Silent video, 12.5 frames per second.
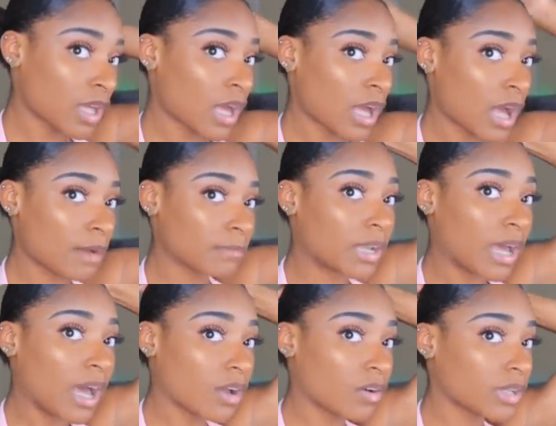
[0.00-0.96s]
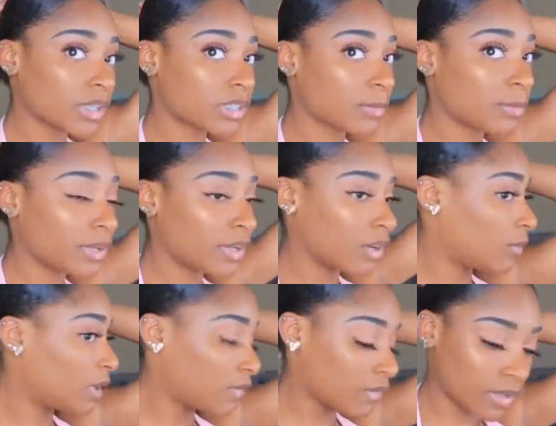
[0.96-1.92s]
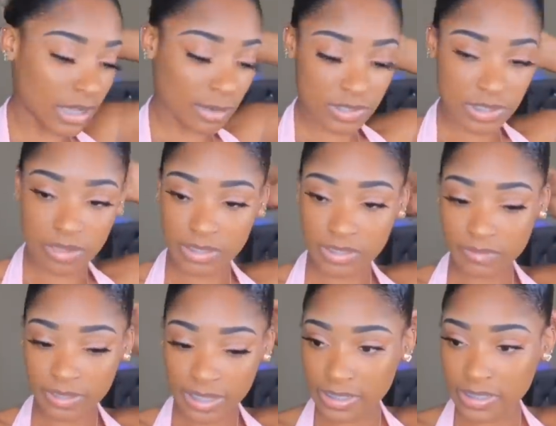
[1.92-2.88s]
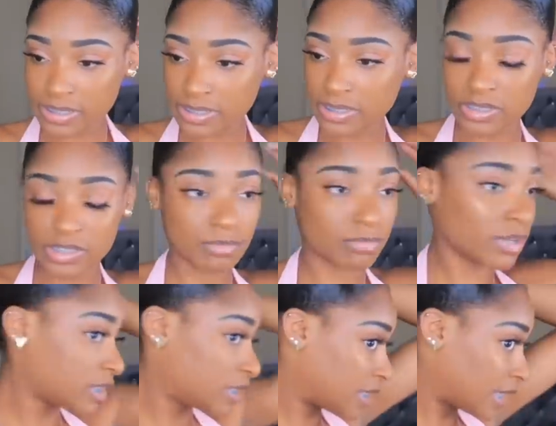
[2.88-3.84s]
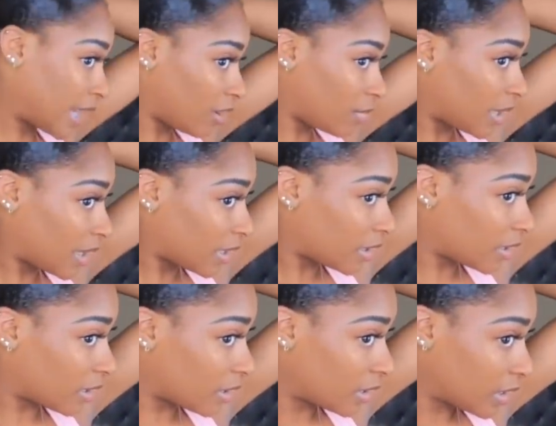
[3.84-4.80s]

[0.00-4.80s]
I'm not going to put no weave on it. I'm just gonna leave it like this and just brush this out back here.